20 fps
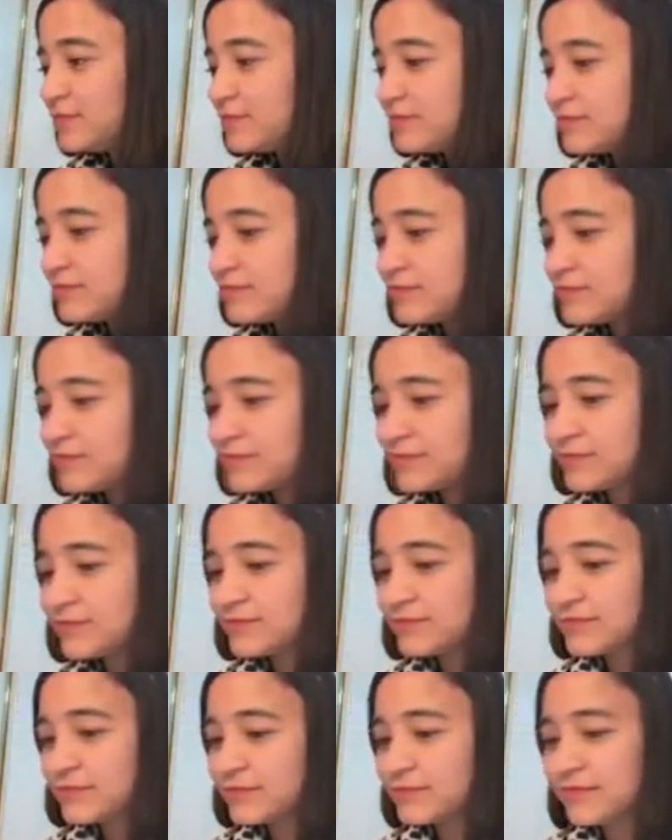
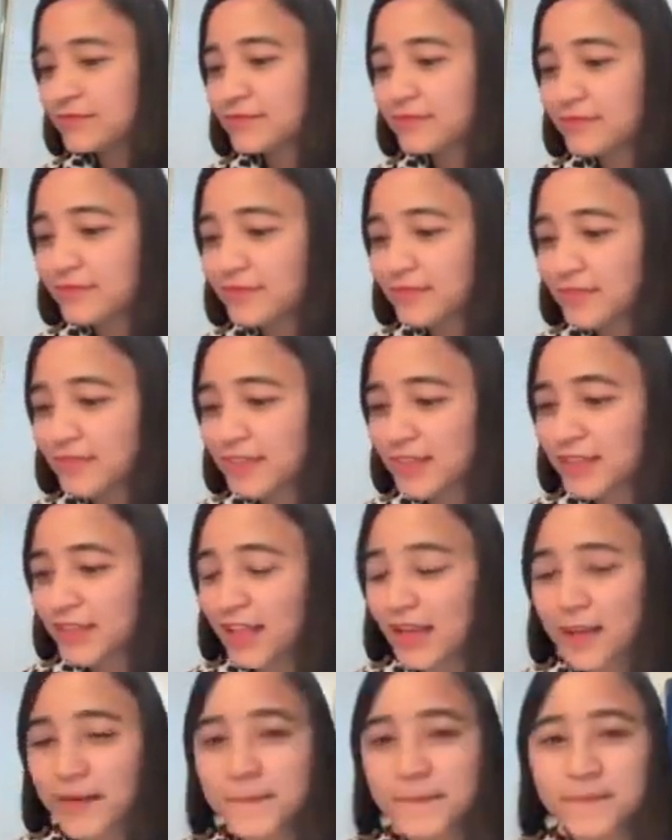
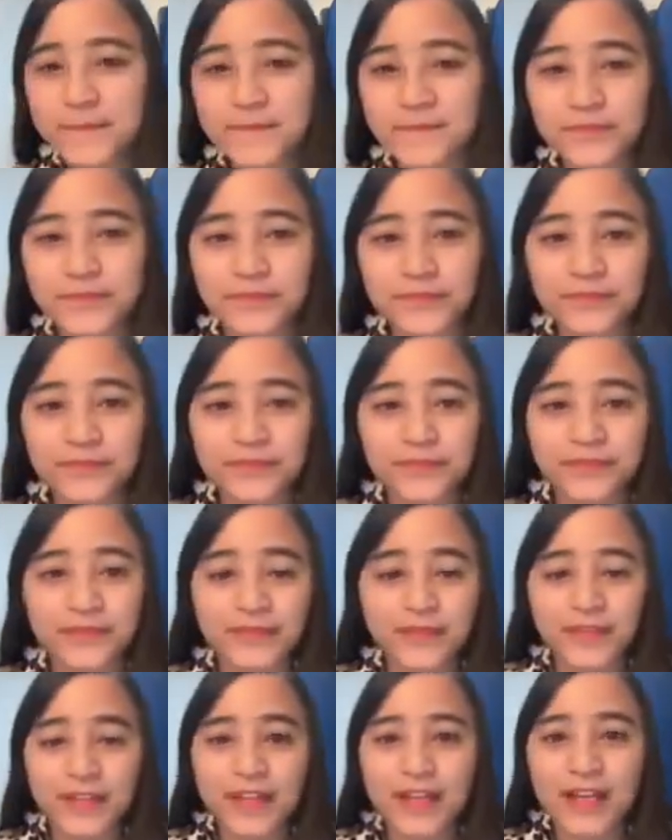
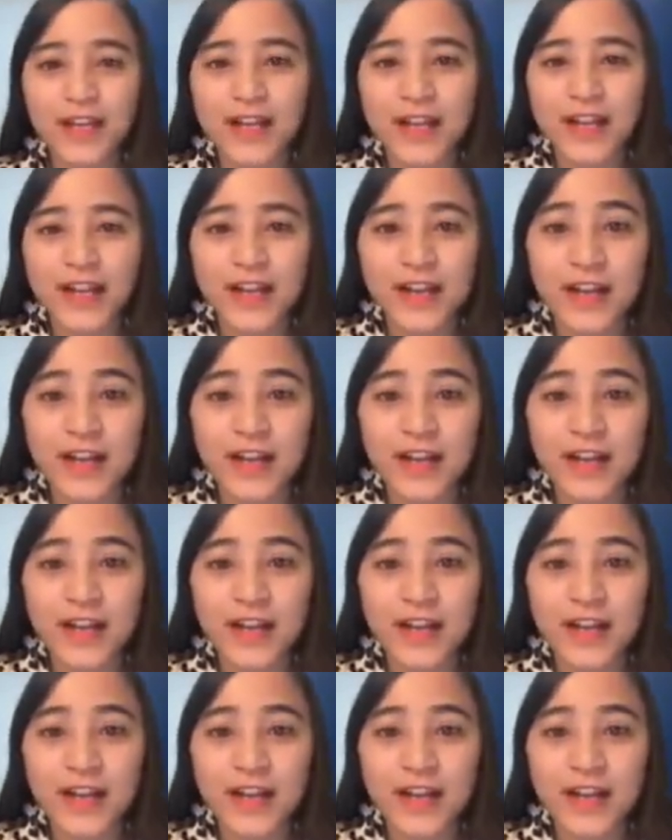(silence)